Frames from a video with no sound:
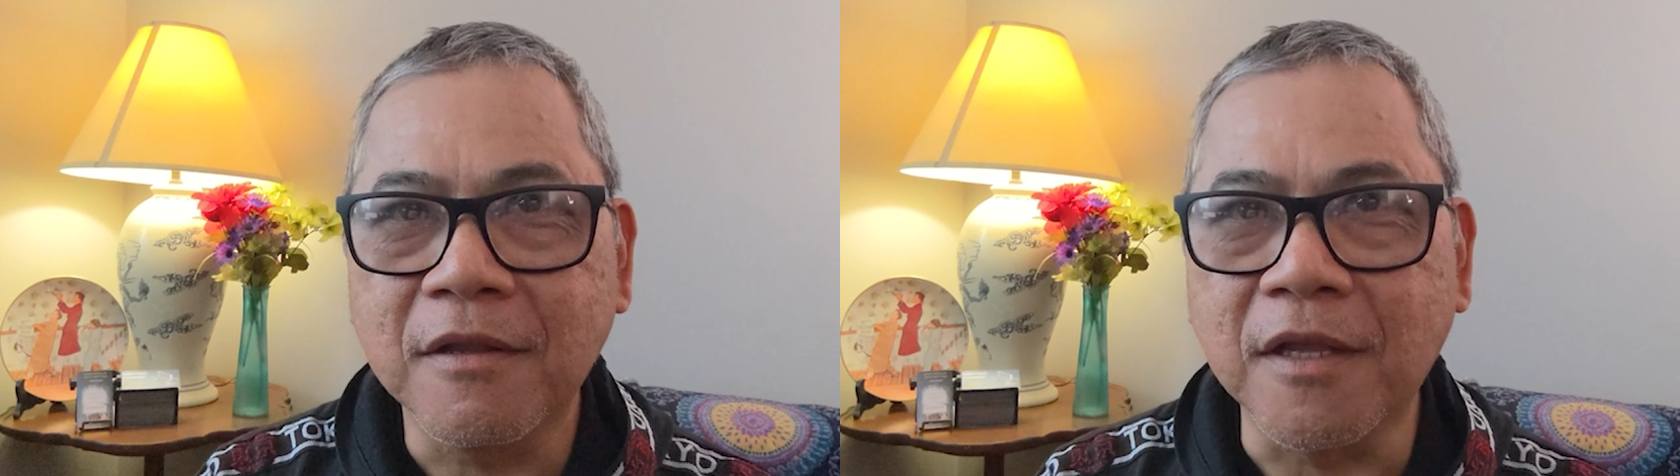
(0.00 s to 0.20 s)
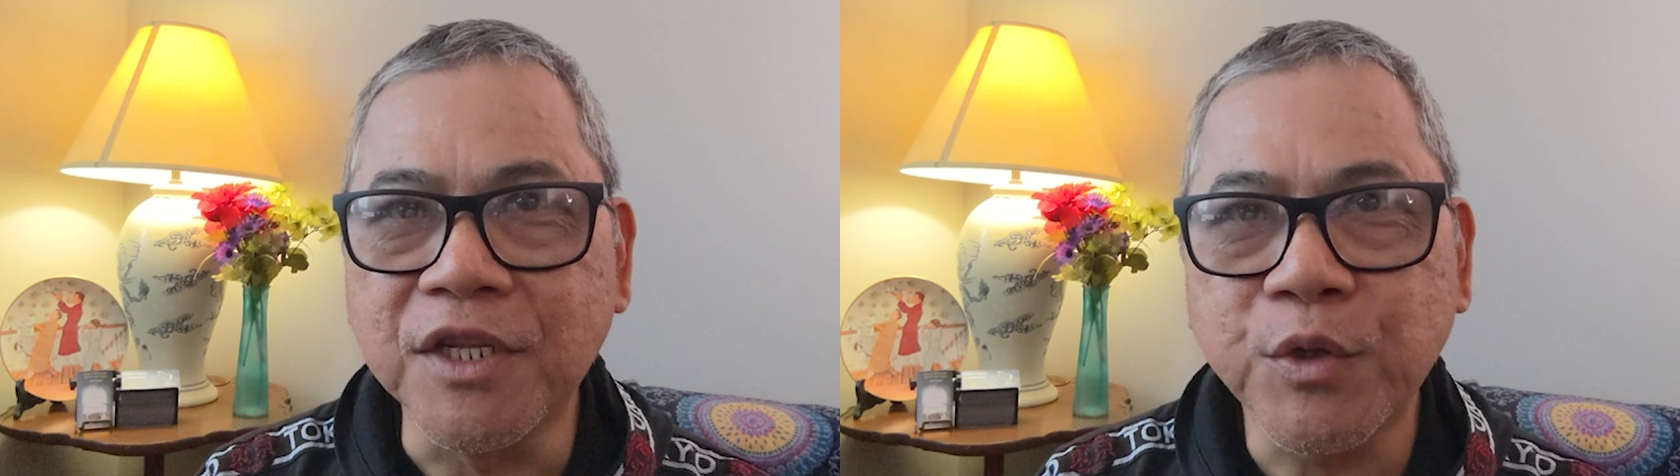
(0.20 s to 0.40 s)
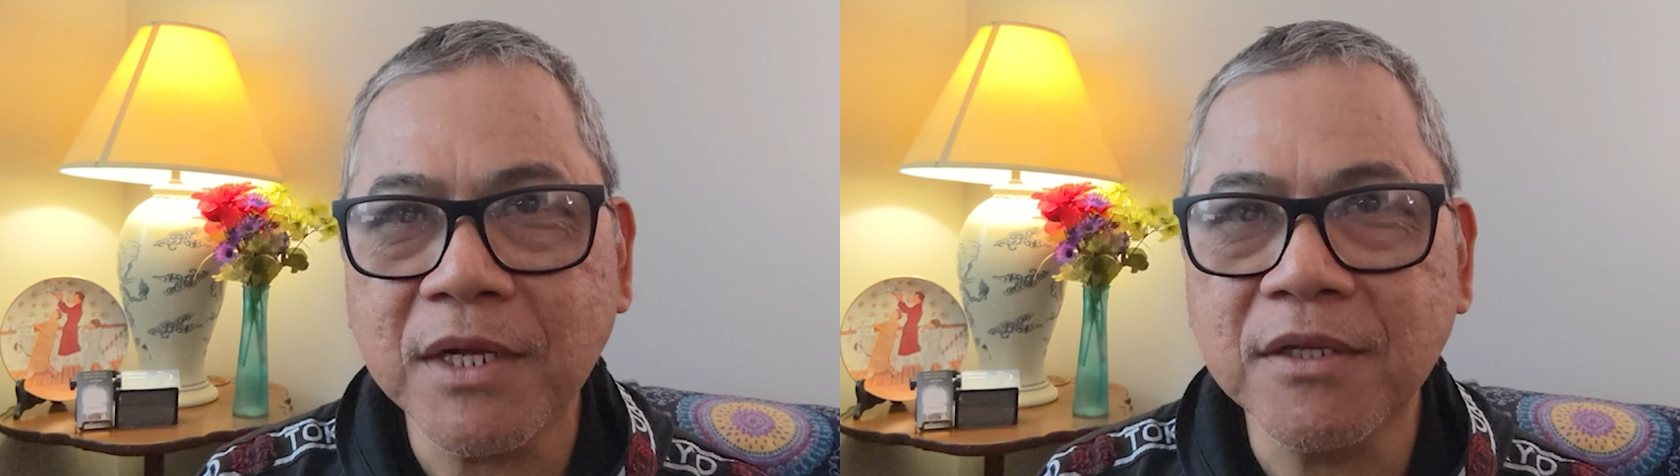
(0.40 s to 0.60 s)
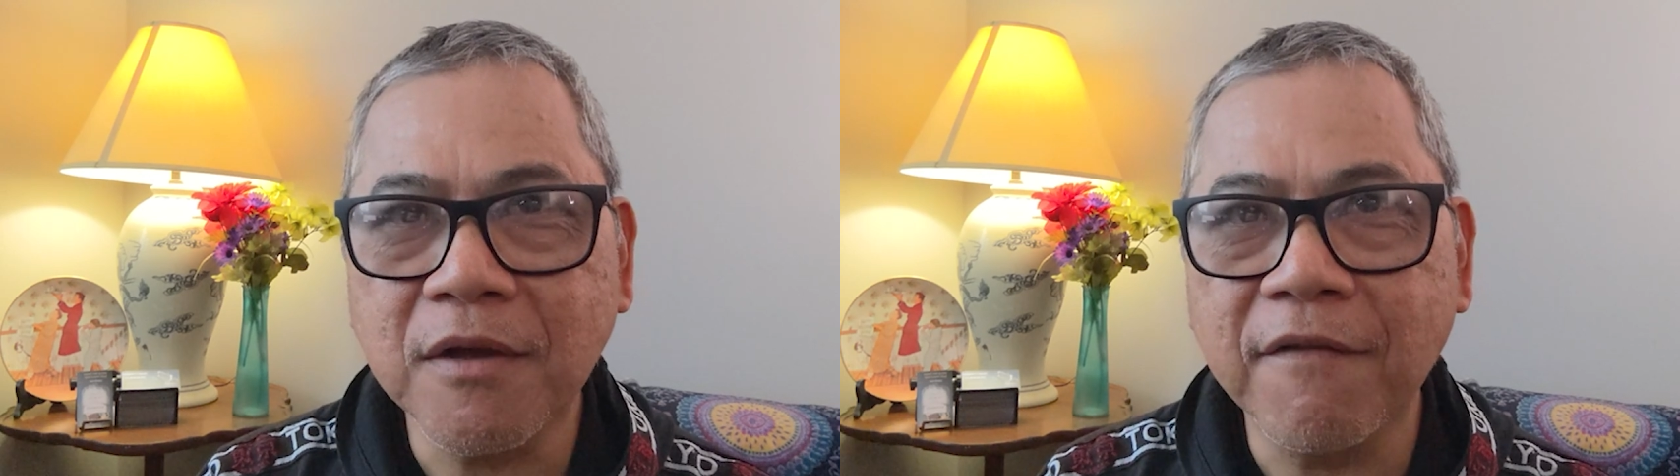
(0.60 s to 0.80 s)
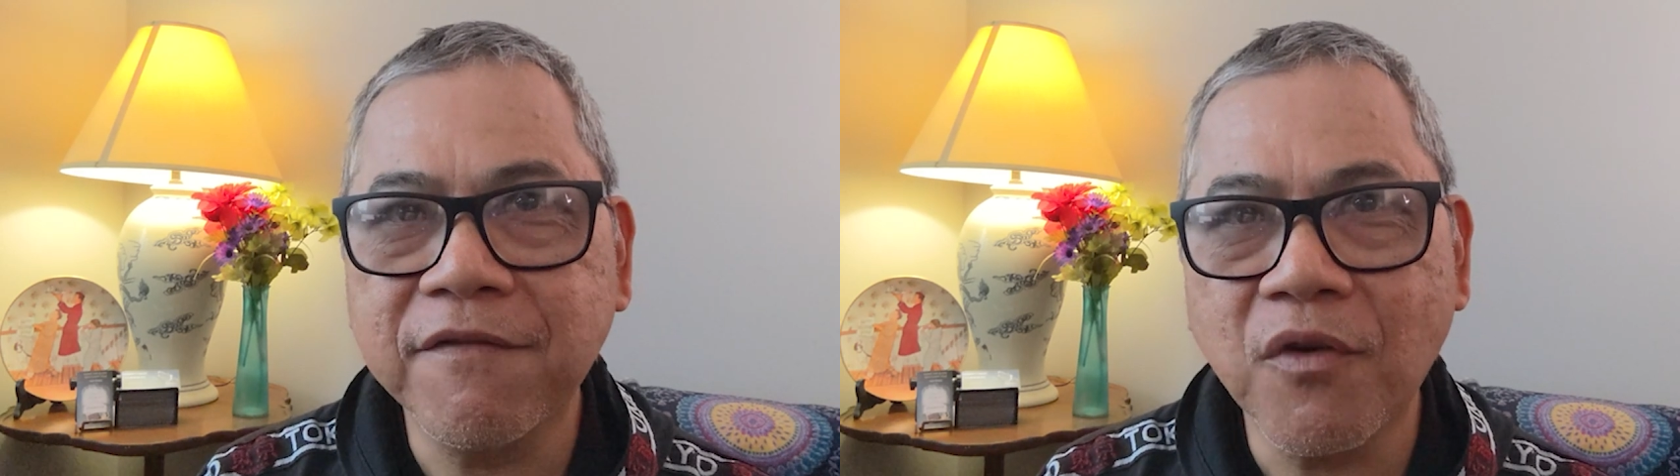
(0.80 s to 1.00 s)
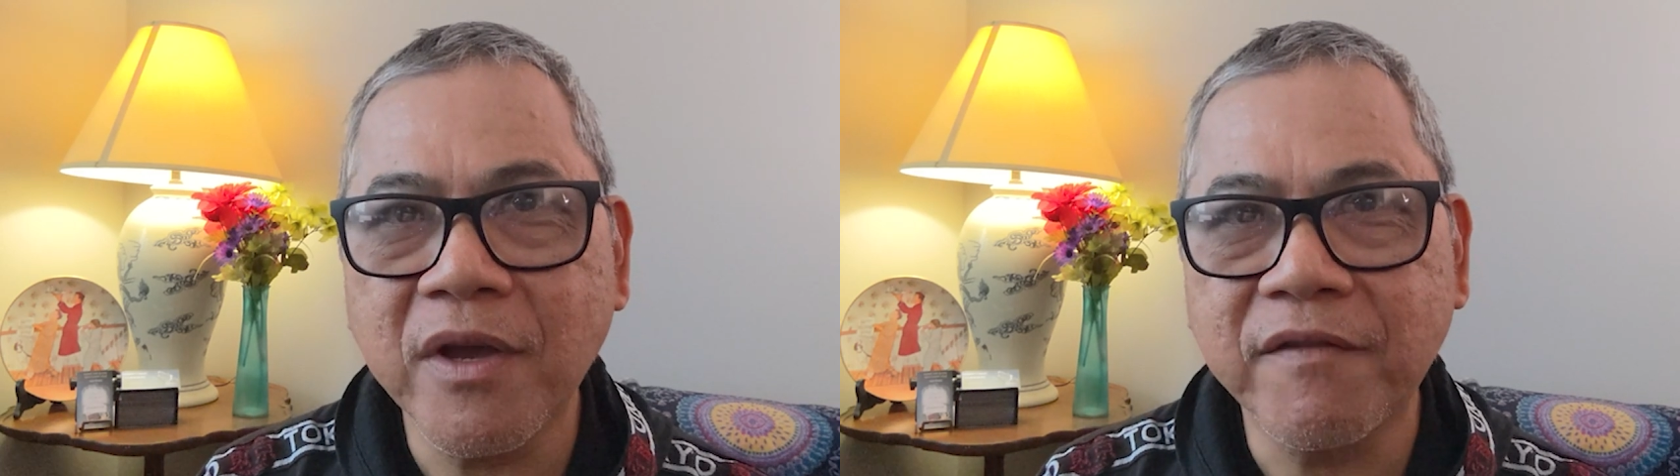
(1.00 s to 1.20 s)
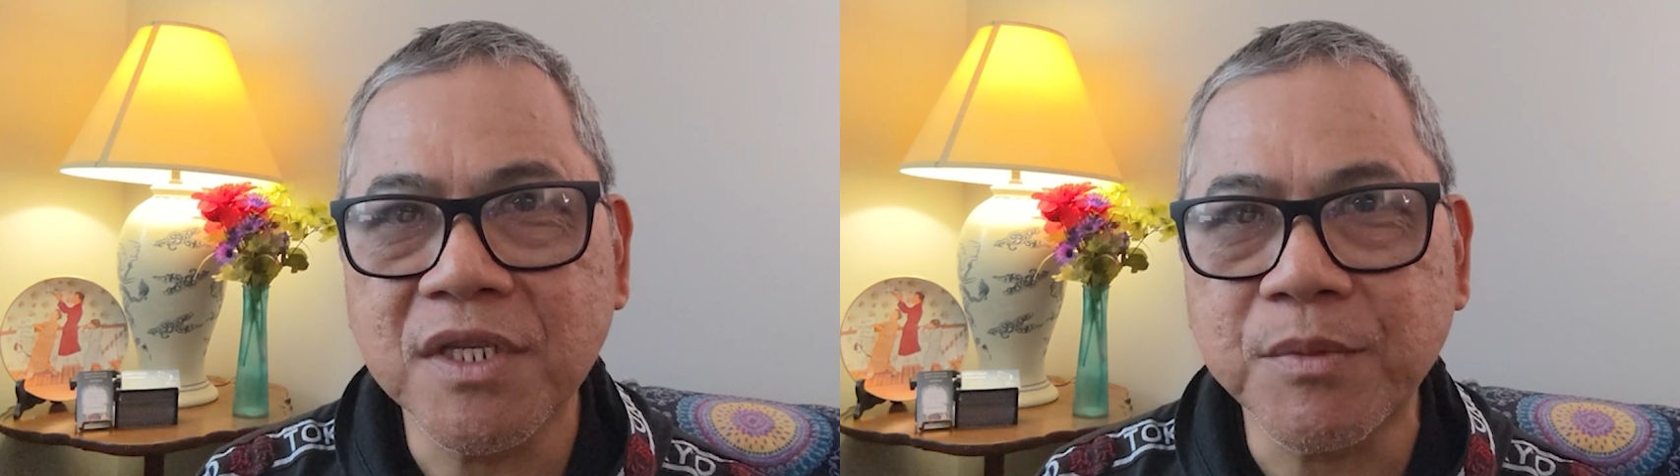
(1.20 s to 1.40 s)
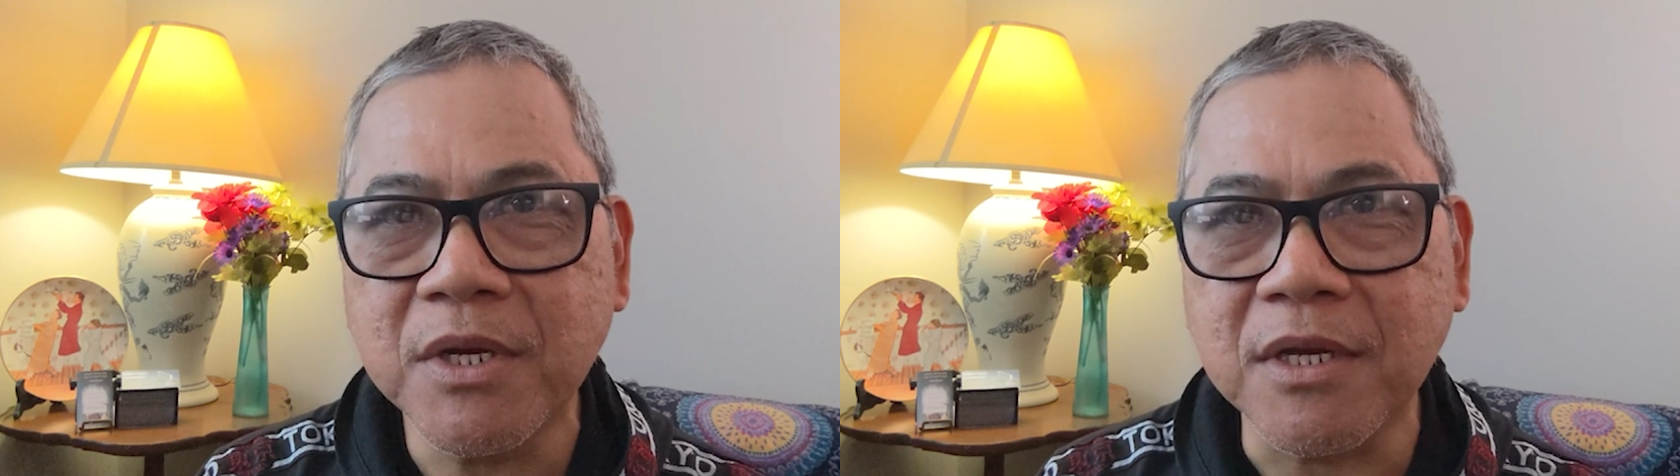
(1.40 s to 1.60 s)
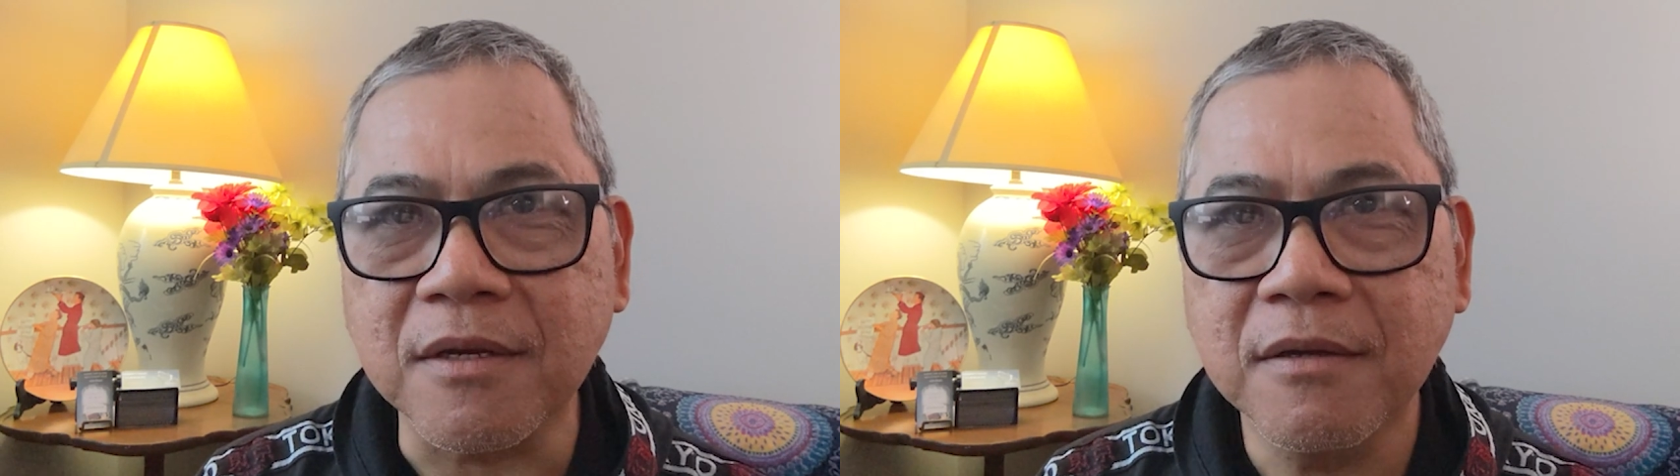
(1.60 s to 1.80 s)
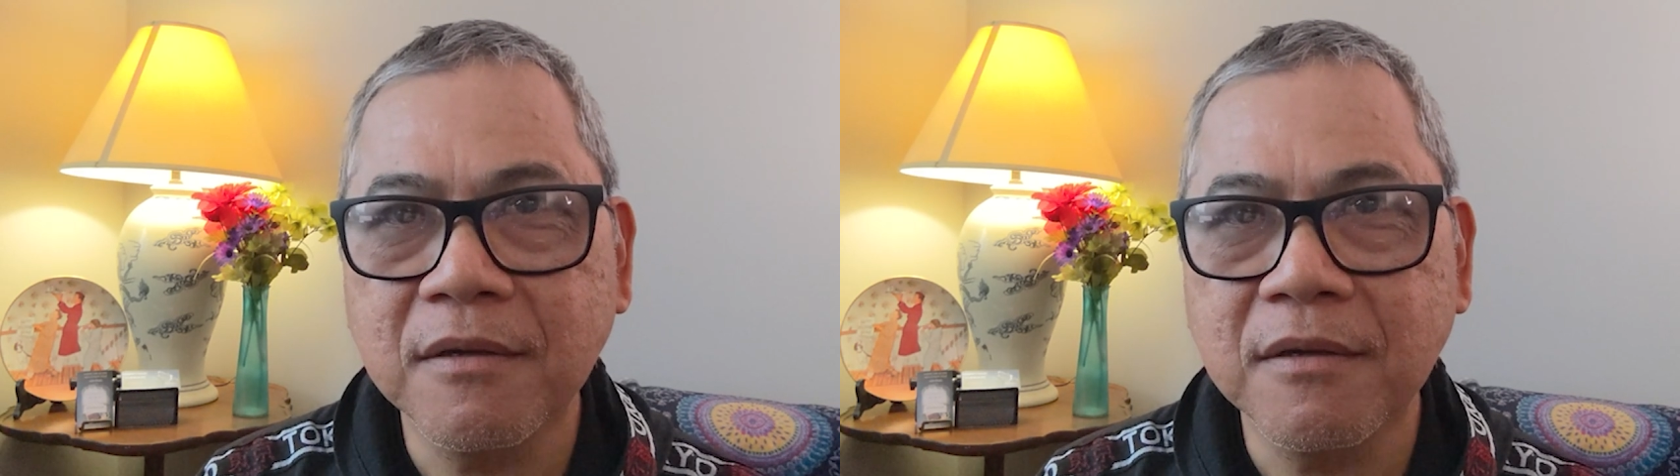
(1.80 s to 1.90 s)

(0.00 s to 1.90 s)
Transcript: the director of Forever Spring.